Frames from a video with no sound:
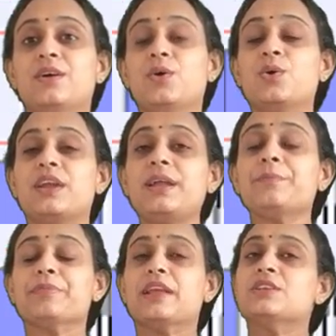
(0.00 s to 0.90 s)

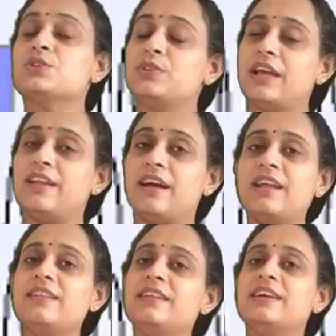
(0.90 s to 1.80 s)
Okay, so there
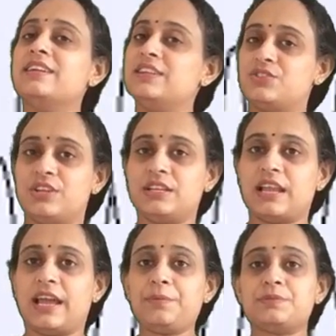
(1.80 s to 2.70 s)
are nearly 3
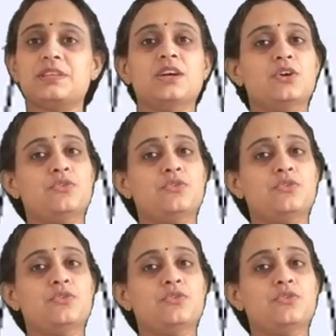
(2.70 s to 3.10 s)
types.